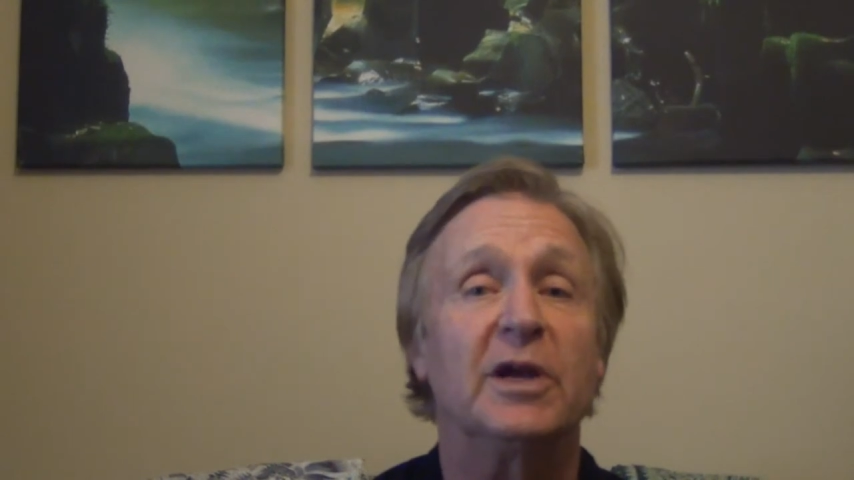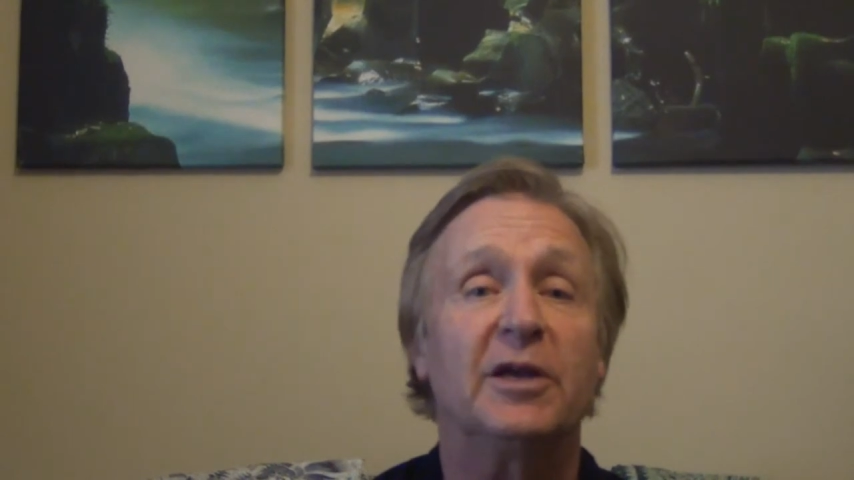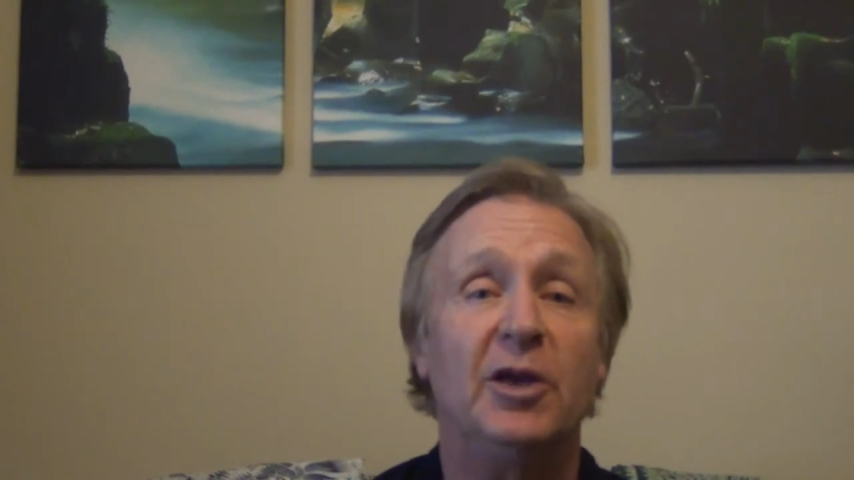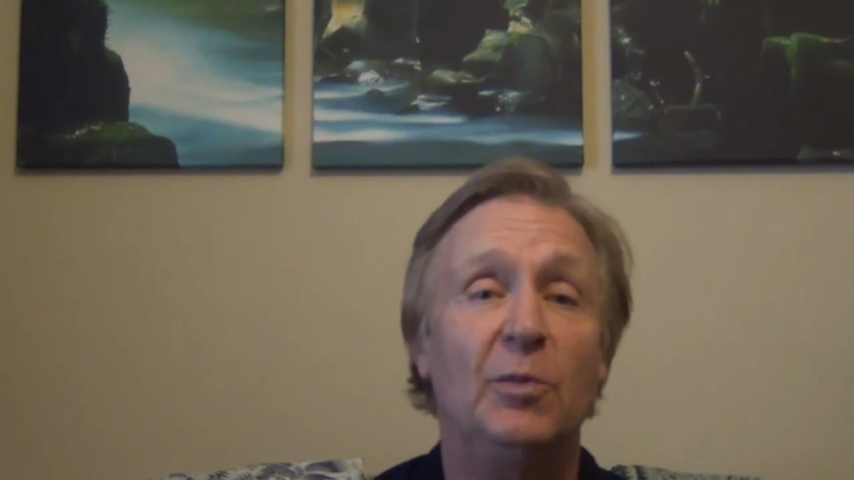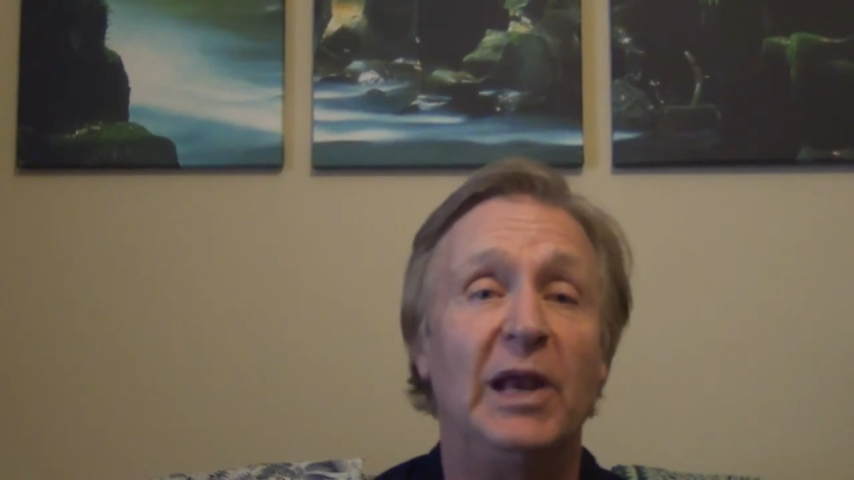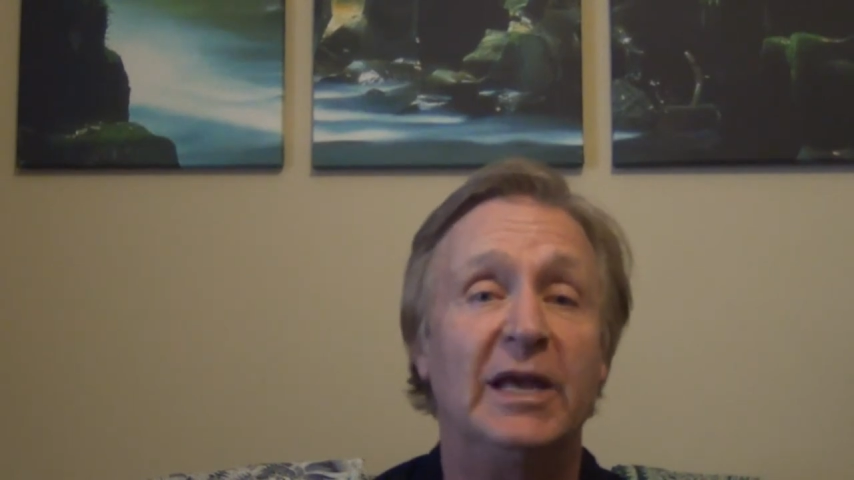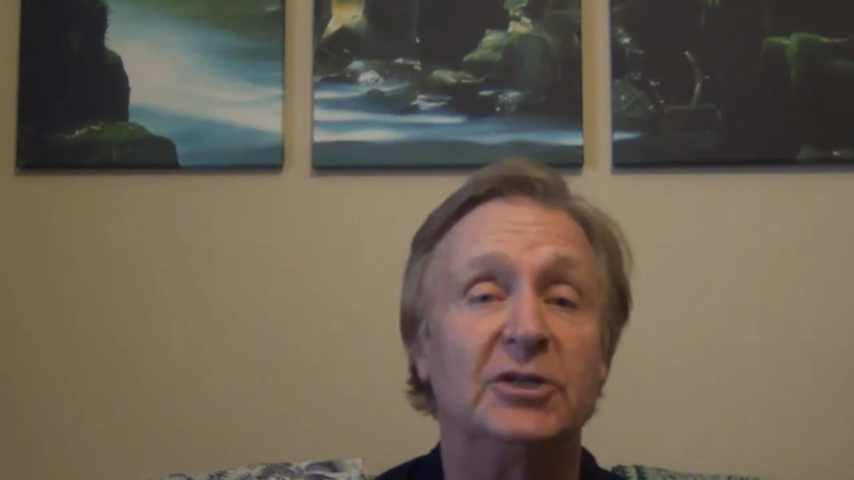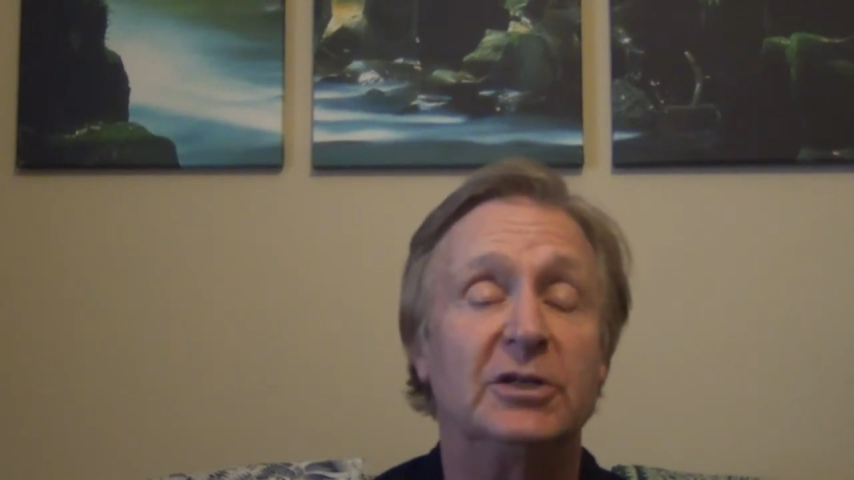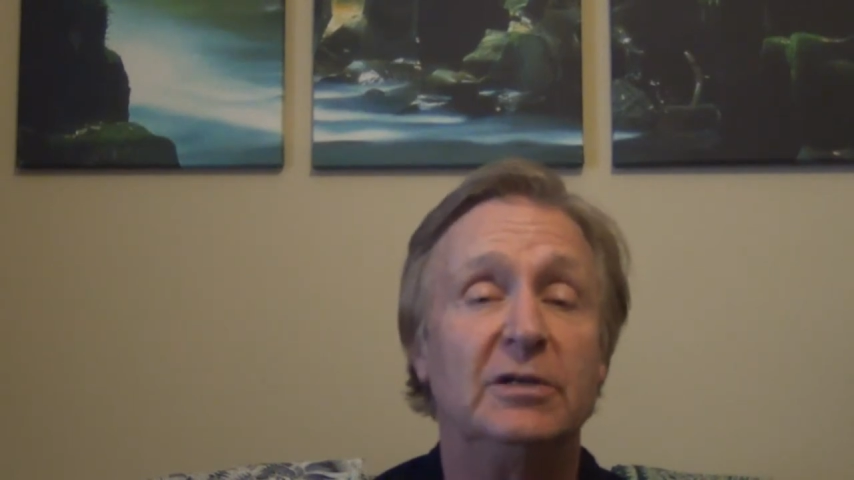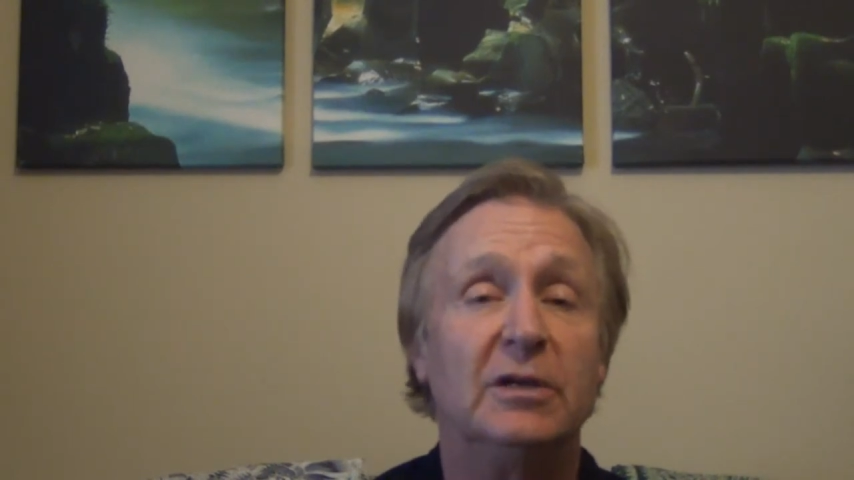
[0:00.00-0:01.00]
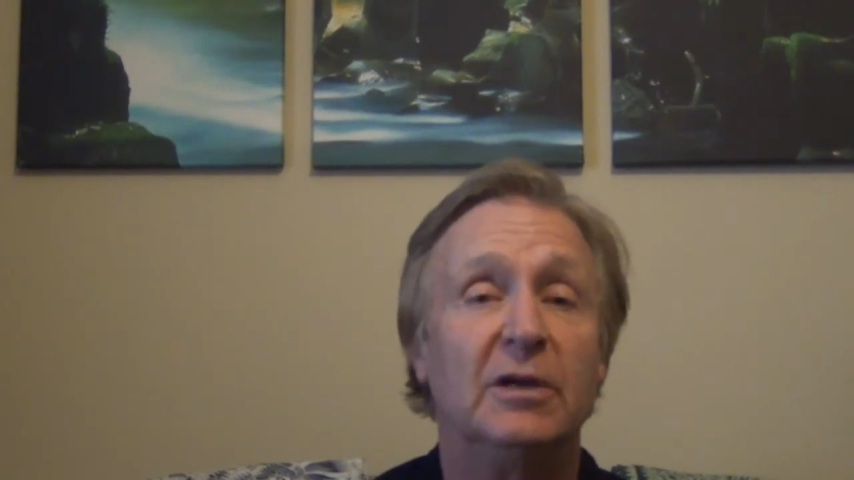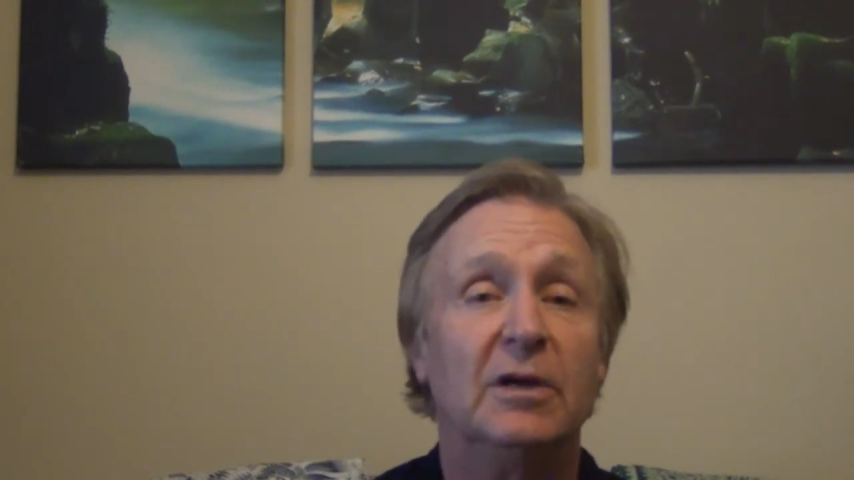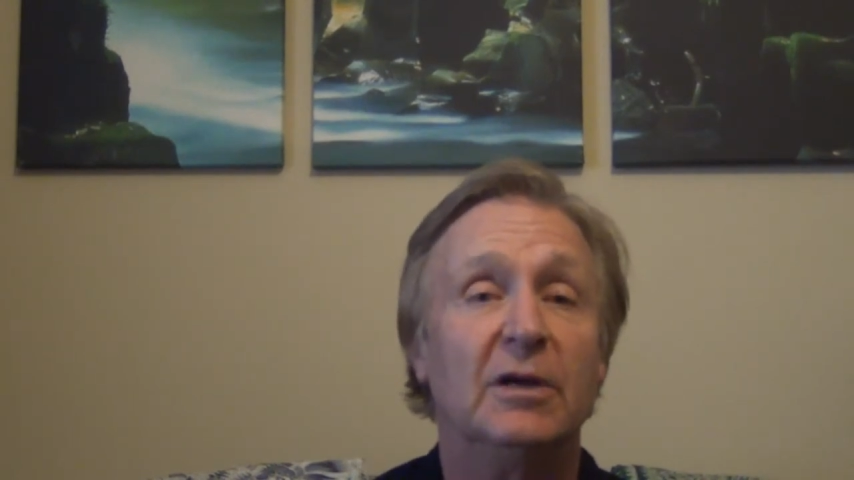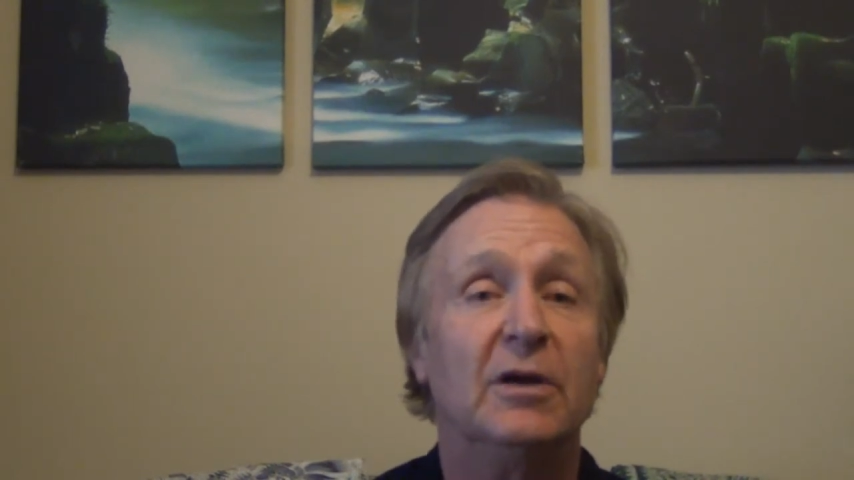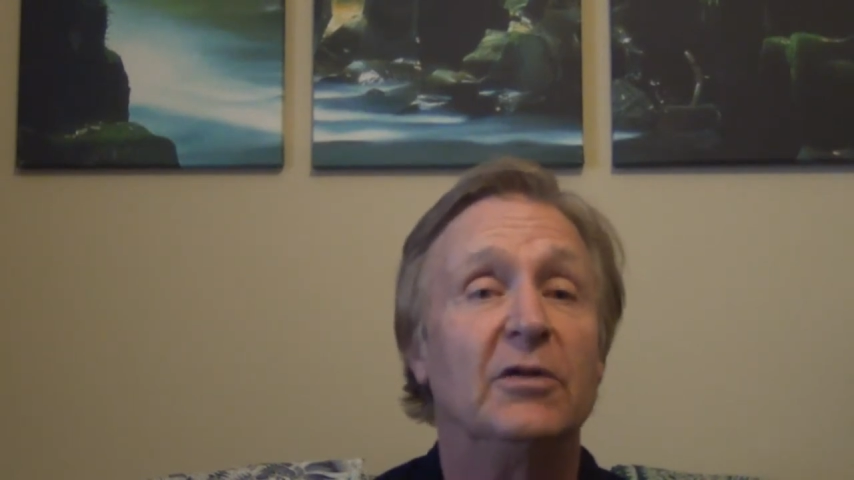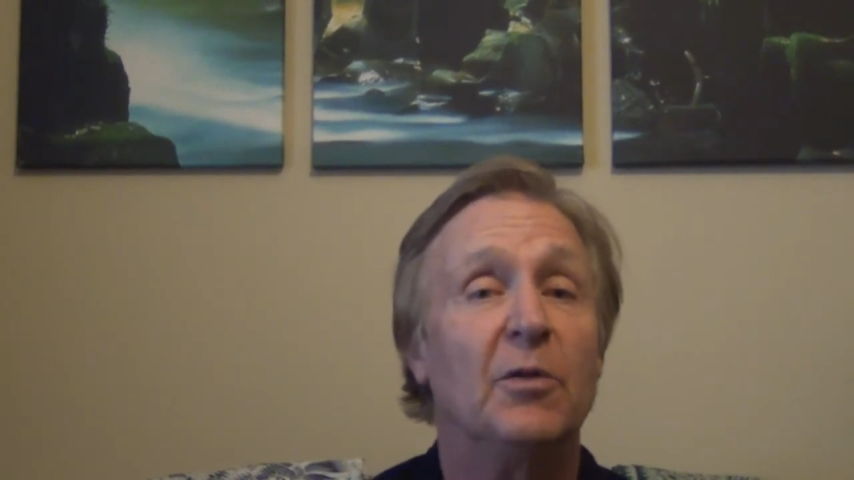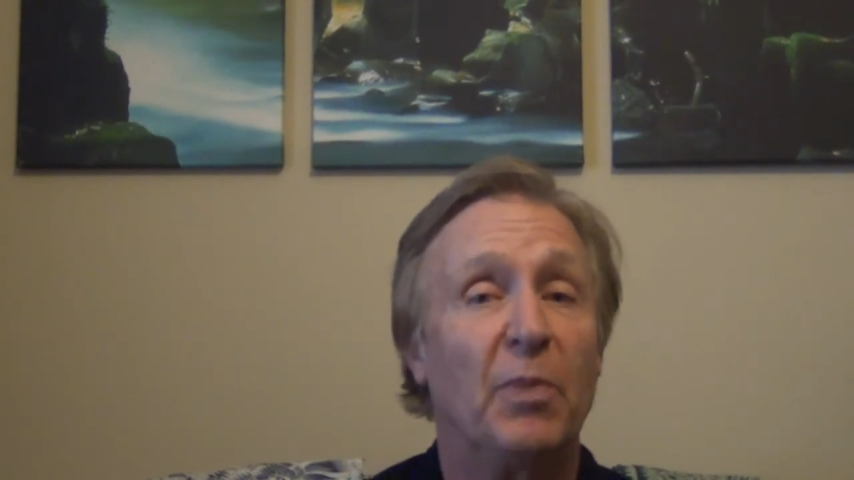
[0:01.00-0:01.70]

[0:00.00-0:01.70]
accumulation, the